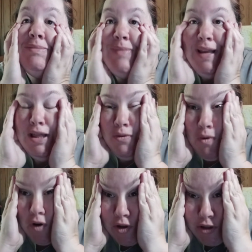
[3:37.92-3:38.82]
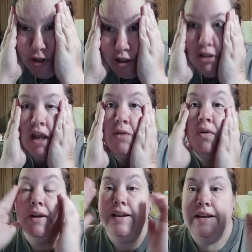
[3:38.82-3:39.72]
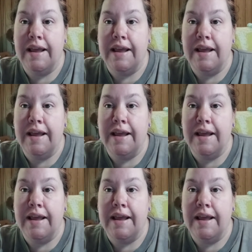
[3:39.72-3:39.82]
Me and the words just ain't working